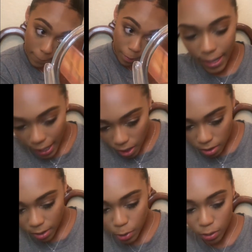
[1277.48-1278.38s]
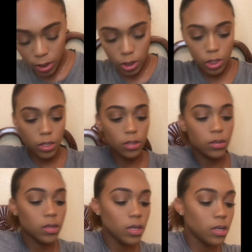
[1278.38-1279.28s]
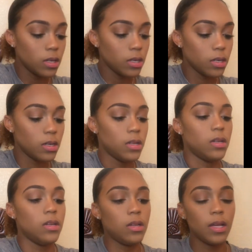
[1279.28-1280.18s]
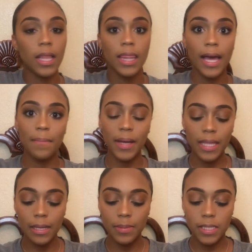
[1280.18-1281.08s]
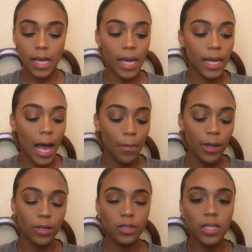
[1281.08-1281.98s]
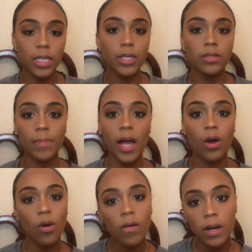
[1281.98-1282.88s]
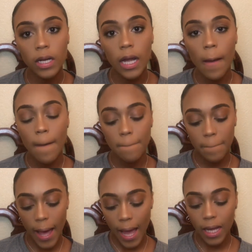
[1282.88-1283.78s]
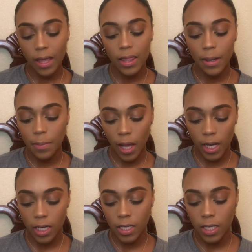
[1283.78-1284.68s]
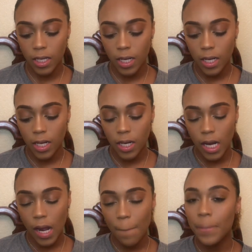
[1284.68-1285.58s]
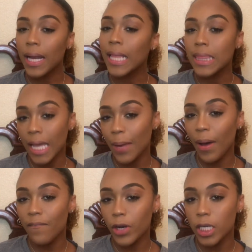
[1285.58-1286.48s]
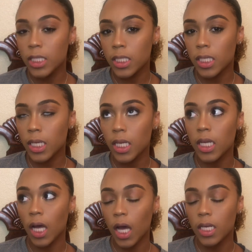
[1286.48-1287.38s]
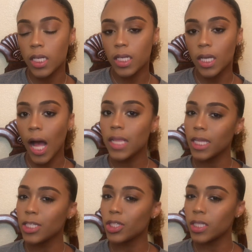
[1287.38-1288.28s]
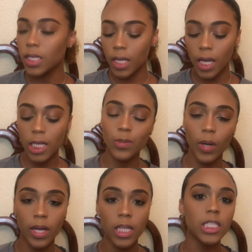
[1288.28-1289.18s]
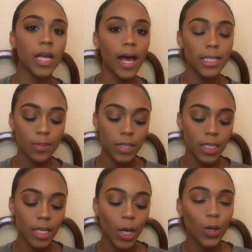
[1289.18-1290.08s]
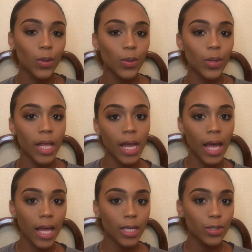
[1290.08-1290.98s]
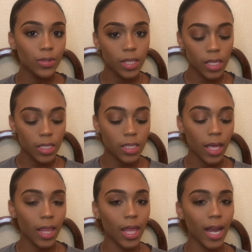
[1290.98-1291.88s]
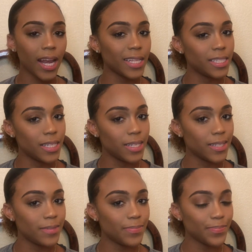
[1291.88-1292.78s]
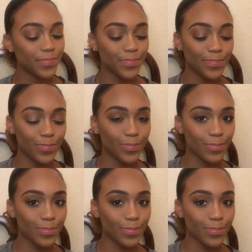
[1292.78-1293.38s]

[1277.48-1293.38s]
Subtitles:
Now I'm going to line my lips, and I would usually use my Cork MAC lip liner, but I think my friend took it, Nani. I think she took it because one day she asked me, ooh, can I use this? And then I didn't see it.